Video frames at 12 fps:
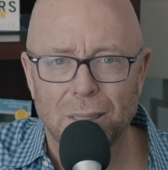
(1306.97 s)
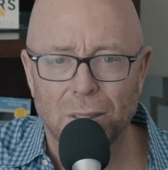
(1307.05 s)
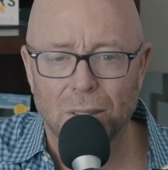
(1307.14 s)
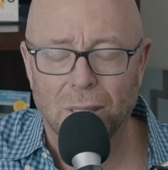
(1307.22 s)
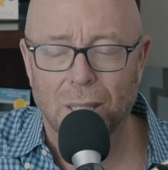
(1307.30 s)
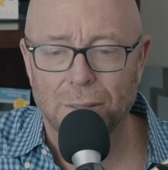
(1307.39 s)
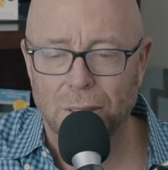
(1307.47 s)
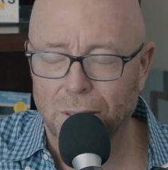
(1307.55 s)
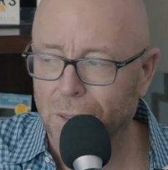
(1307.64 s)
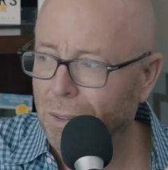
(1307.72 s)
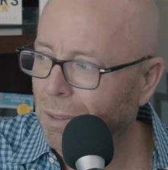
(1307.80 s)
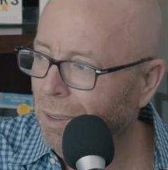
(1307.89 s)
You sell life
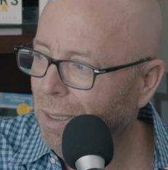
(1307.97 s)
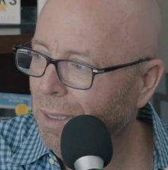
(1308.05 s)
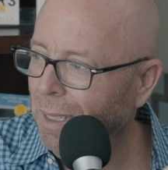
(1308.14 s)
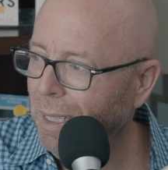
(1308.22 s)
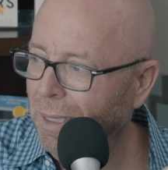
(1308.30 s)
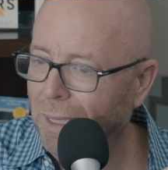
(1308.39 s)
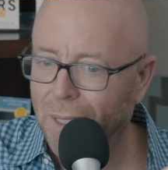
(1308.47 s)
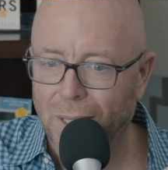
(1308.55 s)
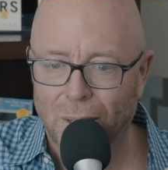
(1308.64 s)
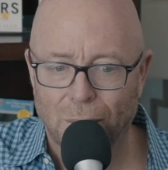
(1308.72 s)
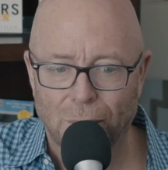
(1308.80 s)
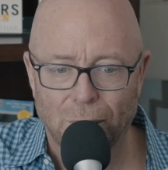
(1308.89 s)
insurance, right?
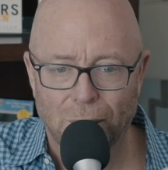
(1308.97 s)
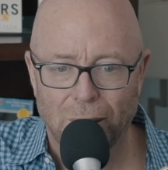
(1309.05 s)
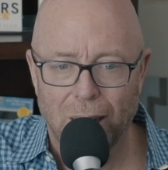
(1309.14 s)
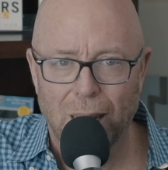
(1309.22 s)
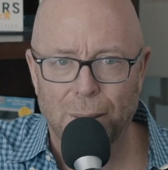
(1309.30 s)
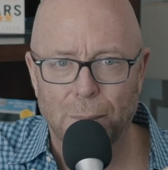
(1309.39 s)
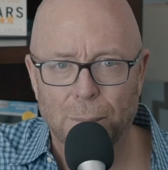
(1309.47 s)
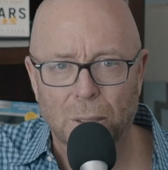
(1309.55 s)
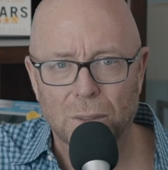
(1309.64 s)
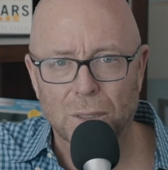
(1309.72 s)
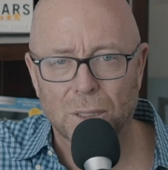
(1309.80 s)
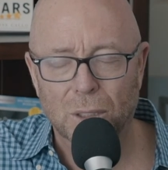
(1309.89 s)
Or I'm a
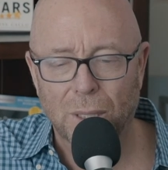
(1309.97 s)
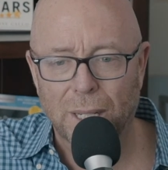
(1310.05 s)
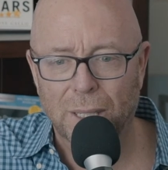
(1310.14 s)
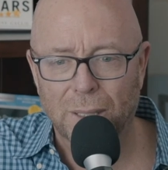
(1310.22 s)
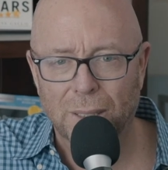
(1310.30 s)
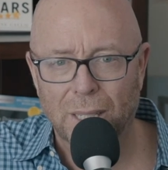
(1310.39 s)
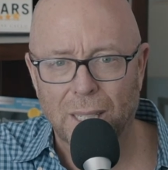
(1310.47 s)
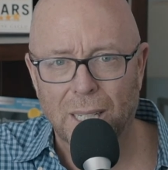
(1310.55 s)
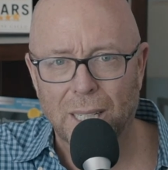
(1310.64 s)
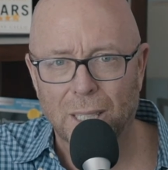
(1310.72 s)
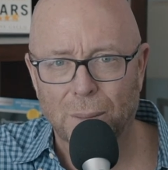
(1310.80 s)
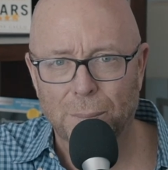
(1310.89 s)
personal trainer and
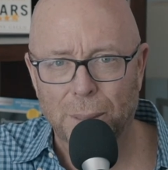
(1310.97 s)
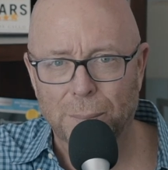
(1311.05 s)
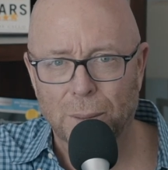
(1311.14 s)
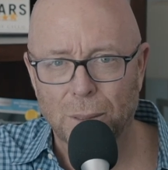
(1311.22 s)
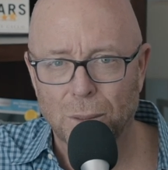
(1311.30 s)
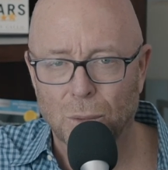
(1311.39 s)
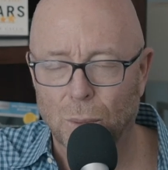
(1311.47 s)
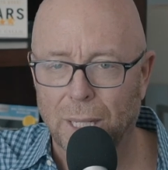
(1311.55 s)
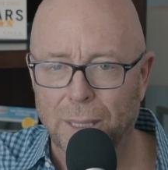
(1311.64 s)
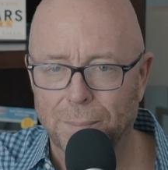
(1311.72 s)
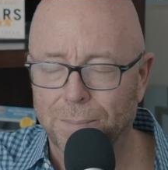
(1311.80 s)
I help people lose weight.